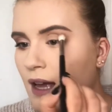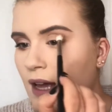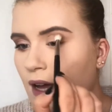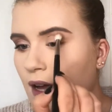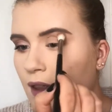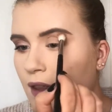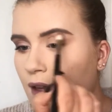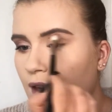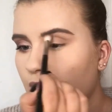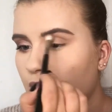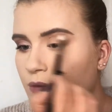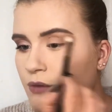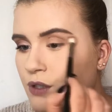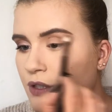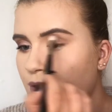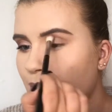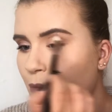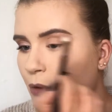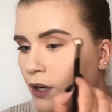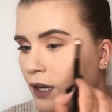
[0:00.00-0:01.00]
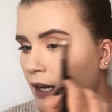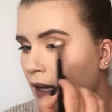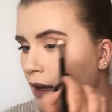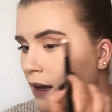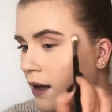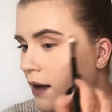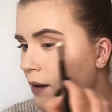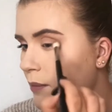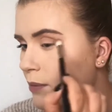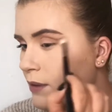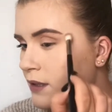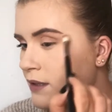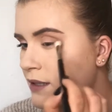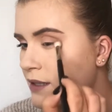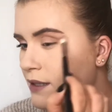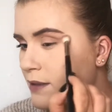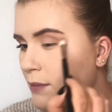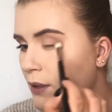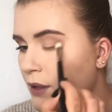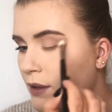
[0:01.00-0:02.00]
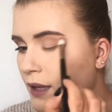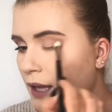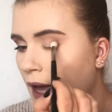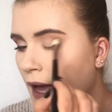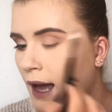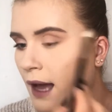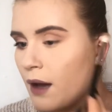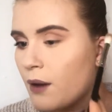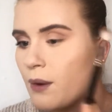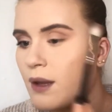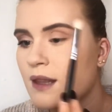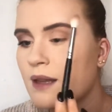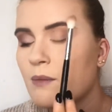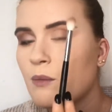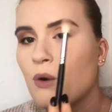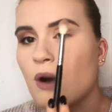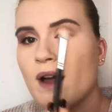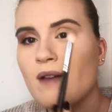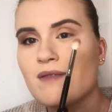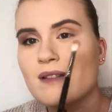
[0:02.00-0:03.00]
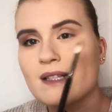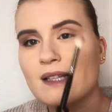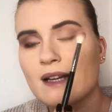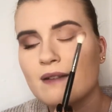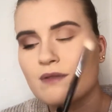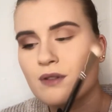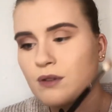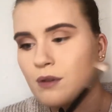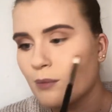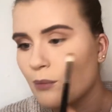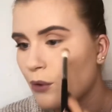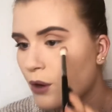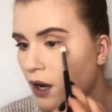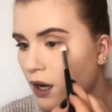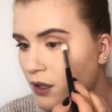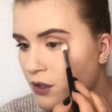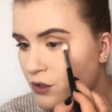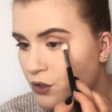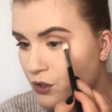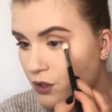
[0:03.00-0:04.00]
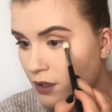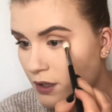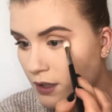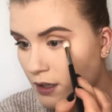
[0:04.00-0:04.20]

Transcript: and then I'll just bring it up and smoke it out, and then whatever's left on the brush,